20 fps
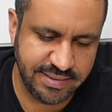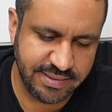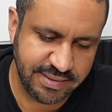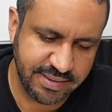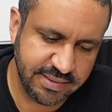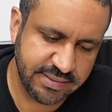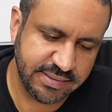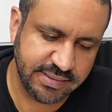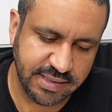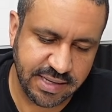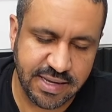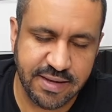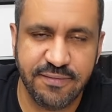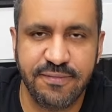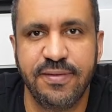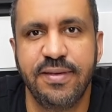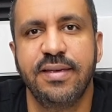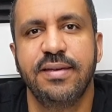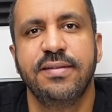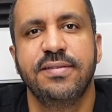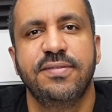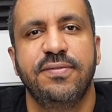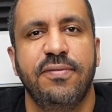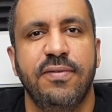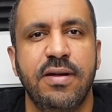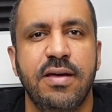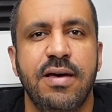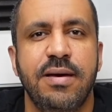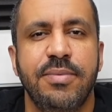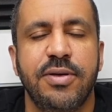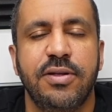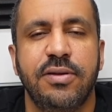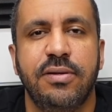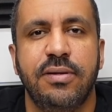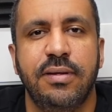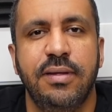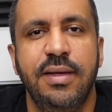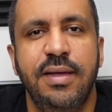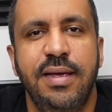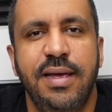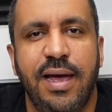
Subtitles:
This thing feels phenomenal.